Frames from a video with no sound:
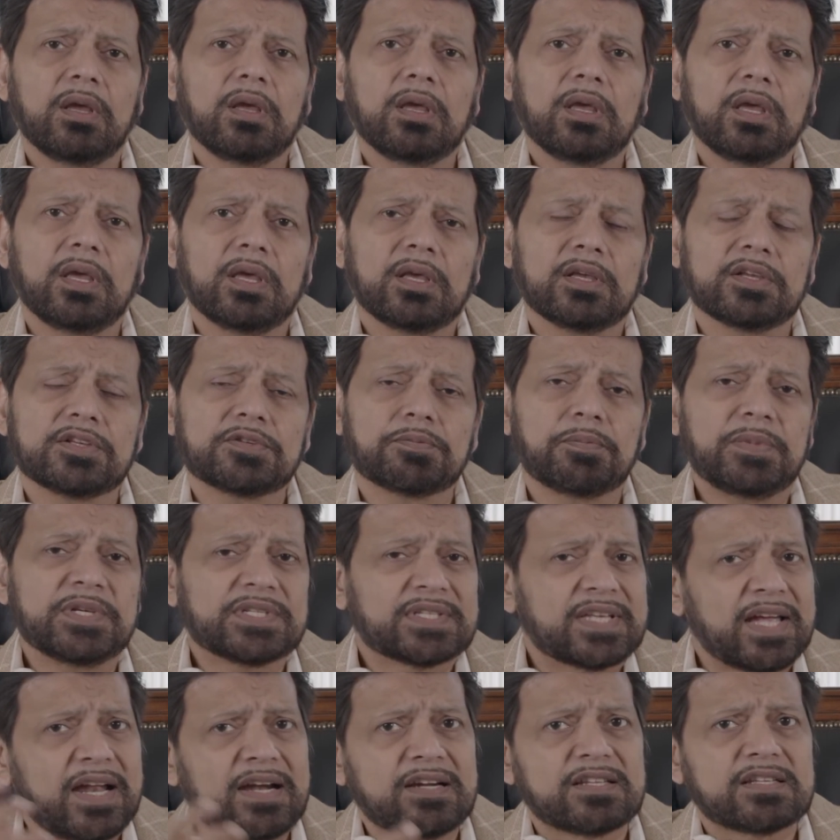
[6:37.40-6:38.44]
is
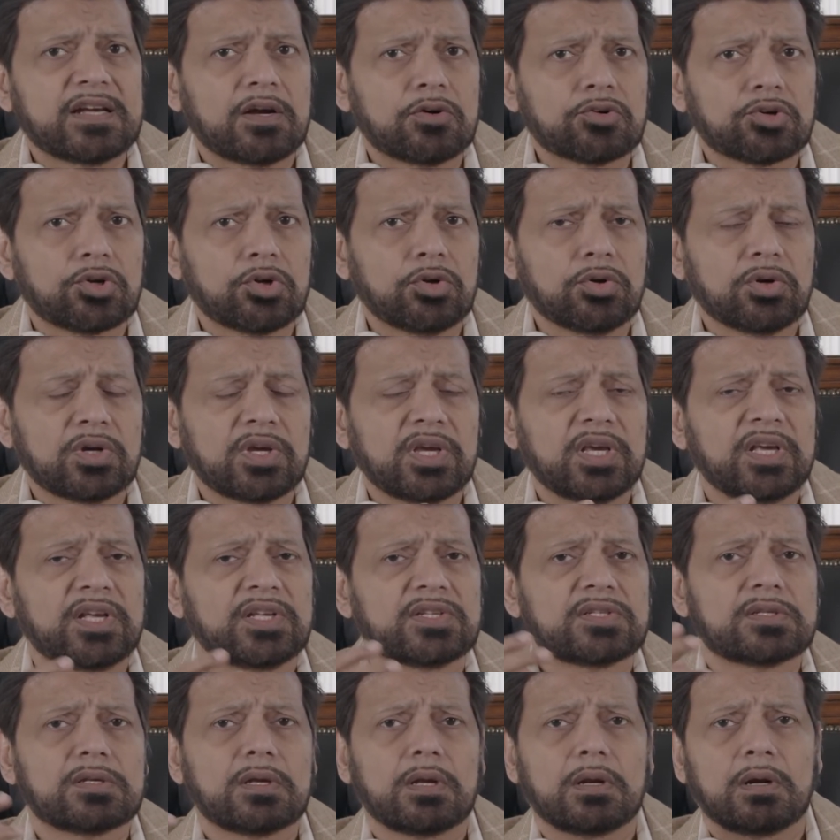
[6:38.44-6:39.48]
besides Outlook
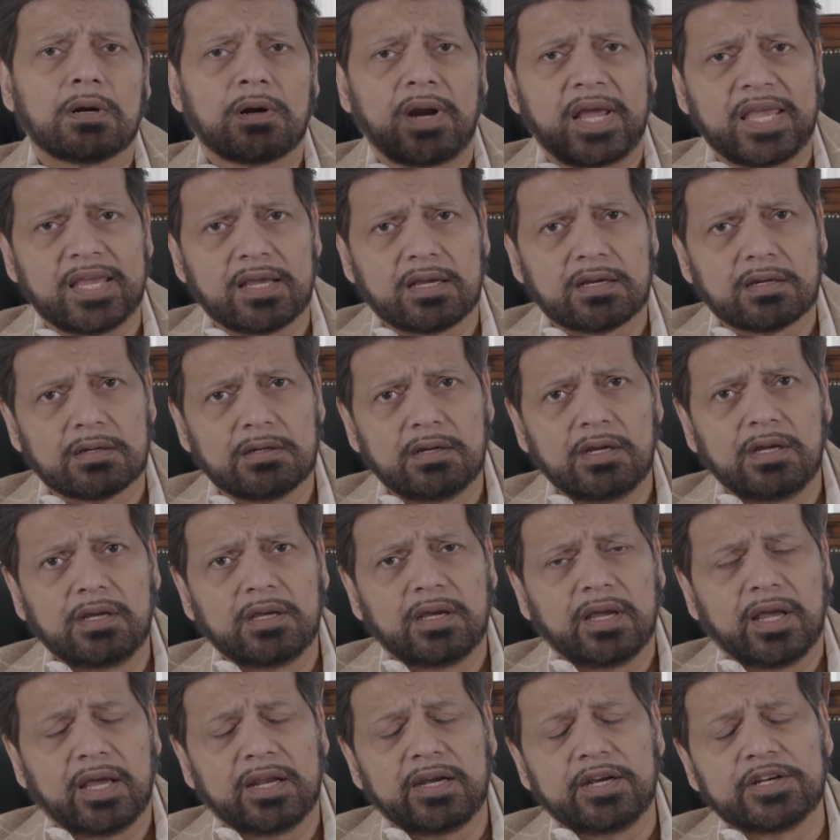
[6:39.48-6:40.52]
is Wrike
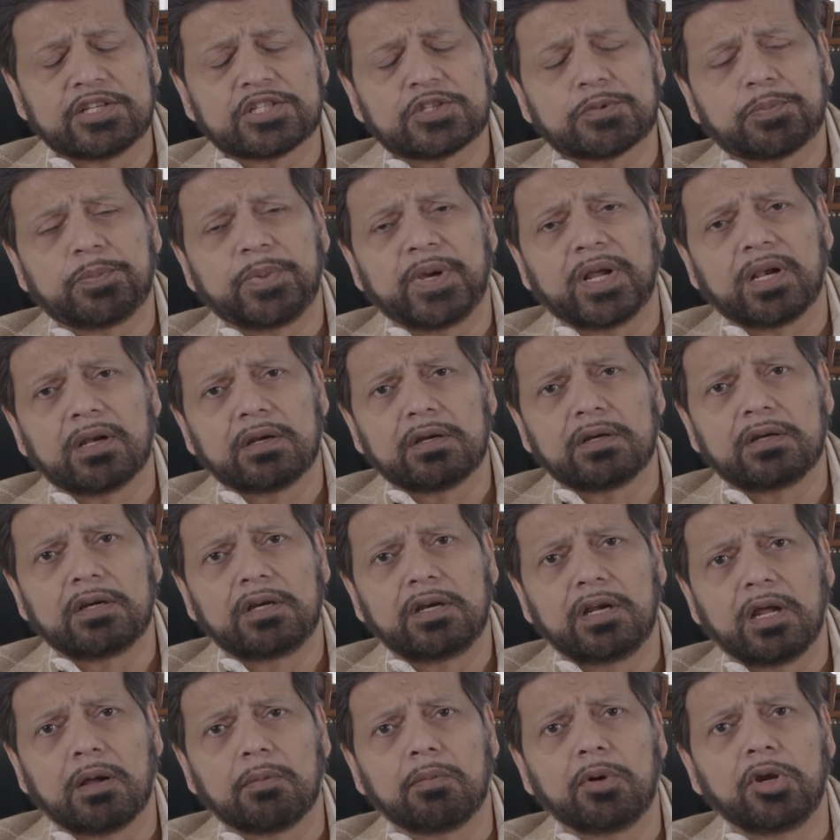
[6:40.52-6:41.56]
and it's spelled
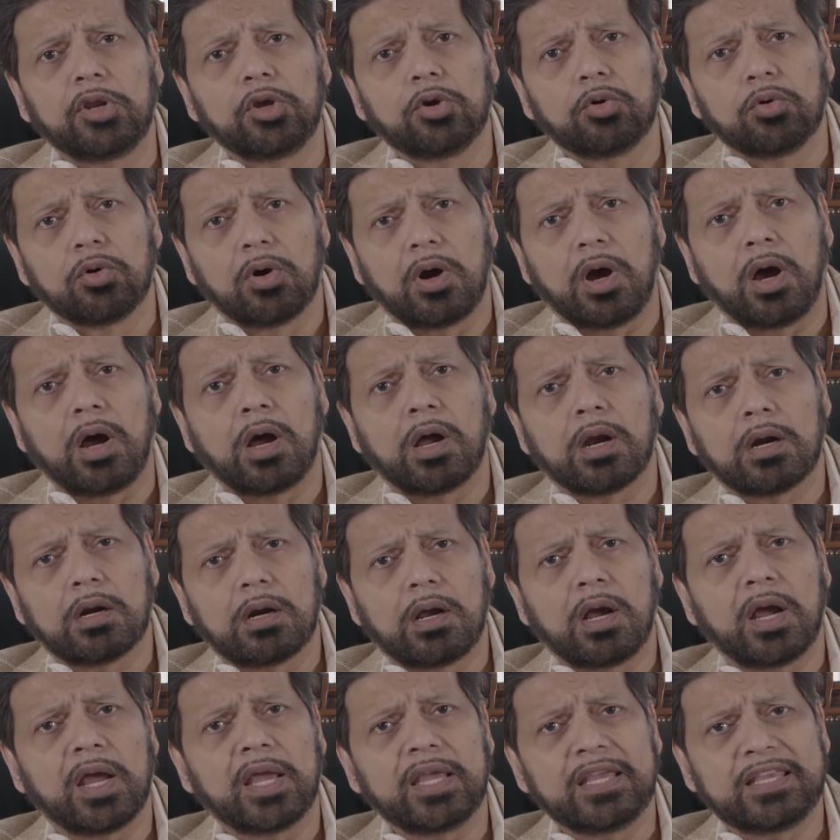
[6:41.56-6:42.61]

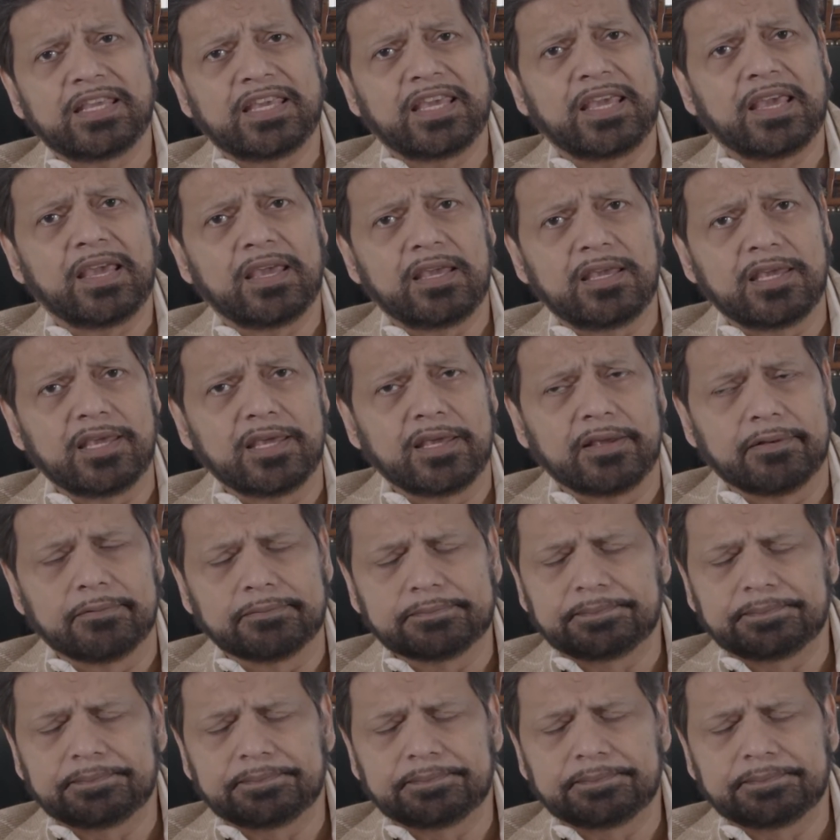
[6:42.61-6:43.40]
W-R-I-K-E.